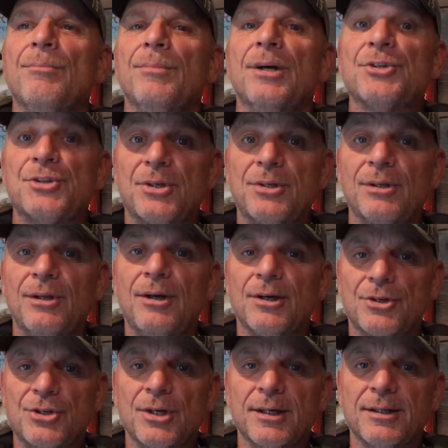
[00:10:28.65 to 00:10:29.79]
That's a good long
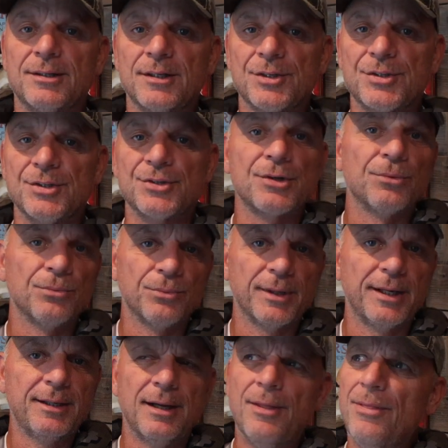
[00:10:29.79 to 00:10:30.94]
chunk of distance,
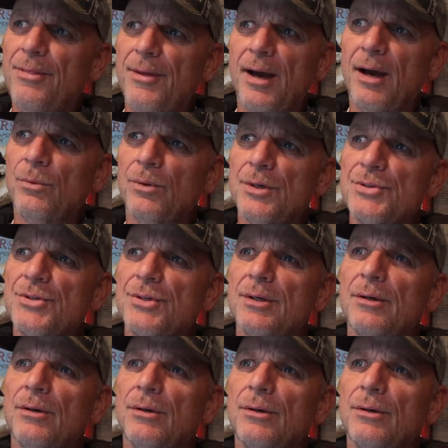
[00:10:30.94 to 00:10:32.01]
right? And that was